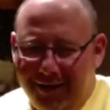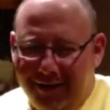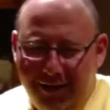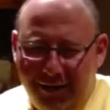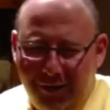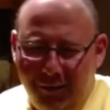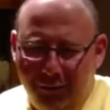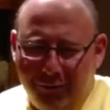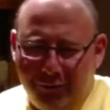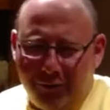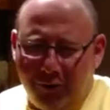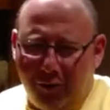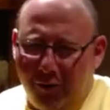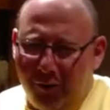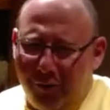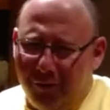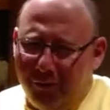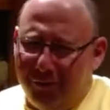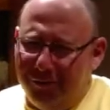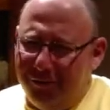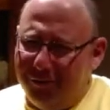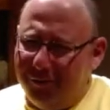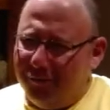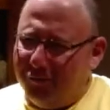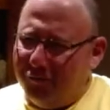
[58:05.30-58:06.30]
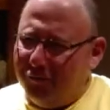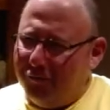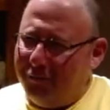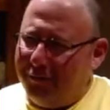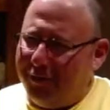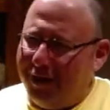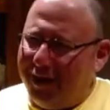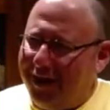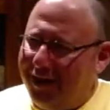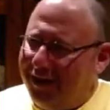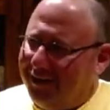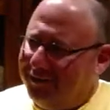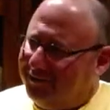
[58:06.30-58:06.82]
He was holding the room
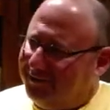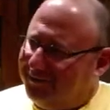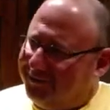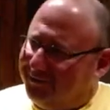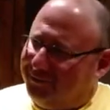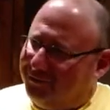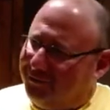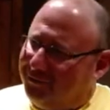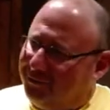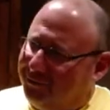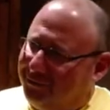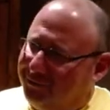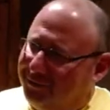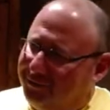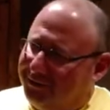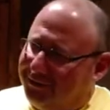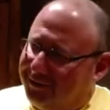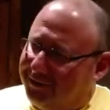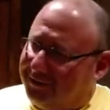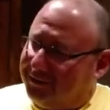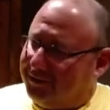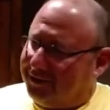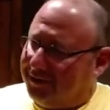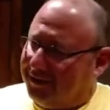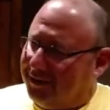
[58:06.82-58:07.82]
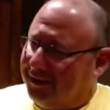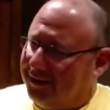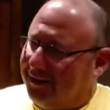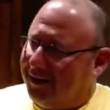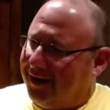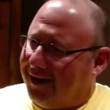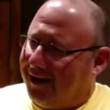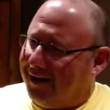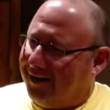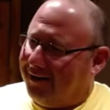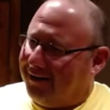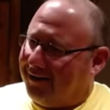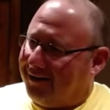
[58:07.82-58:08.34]
hostage till 6
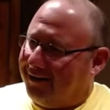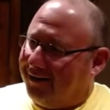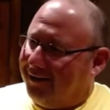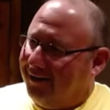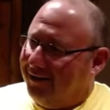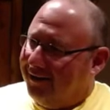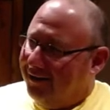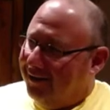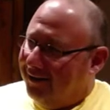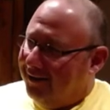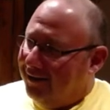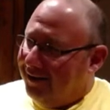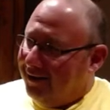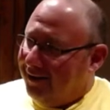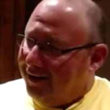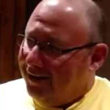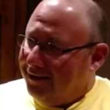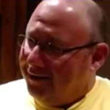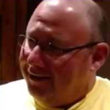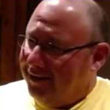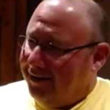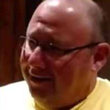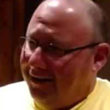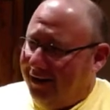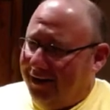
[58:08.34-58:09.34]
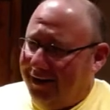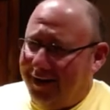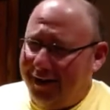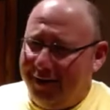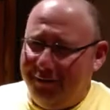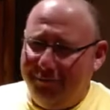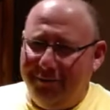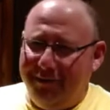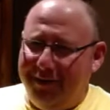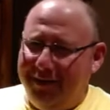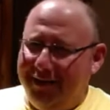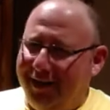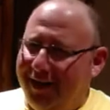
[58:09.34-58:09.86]
o'clock, and then he gave
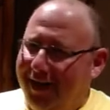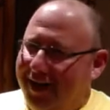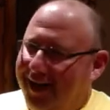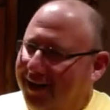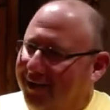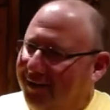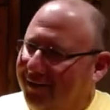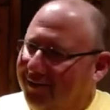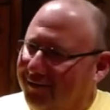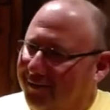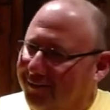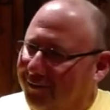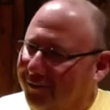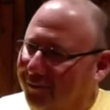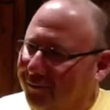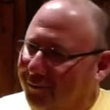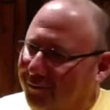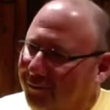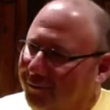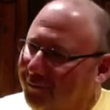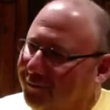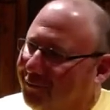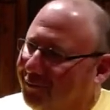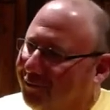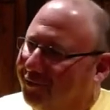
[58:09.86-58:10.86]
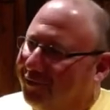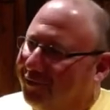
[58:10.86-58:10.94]
me an attitude.